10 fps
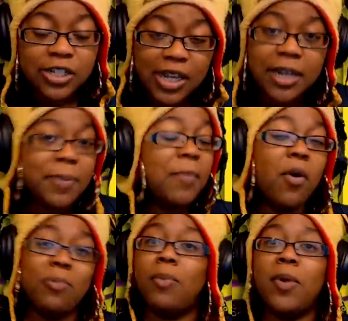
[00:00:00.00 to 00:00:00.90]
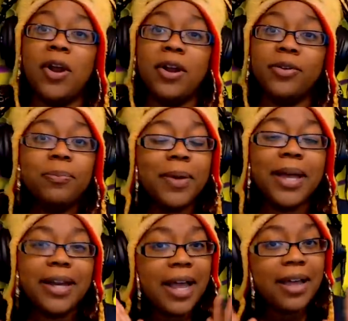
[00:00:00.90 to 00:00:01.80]
So I could be more prepared,
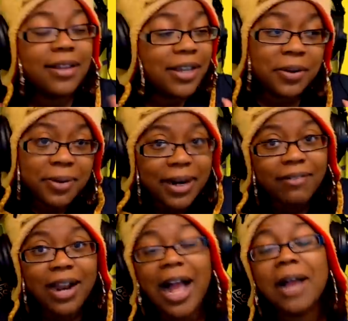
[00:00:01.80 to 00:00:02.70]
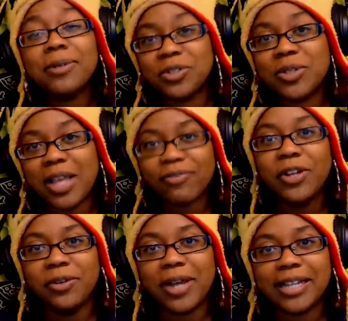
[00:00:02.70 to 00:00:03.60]
but you know, whatever. I will do that for
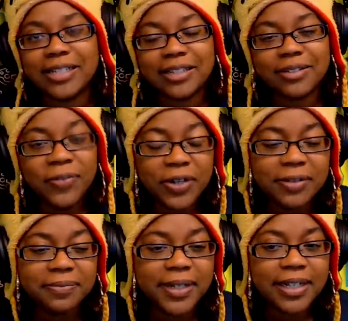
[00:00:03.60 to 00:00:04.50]
you guys, for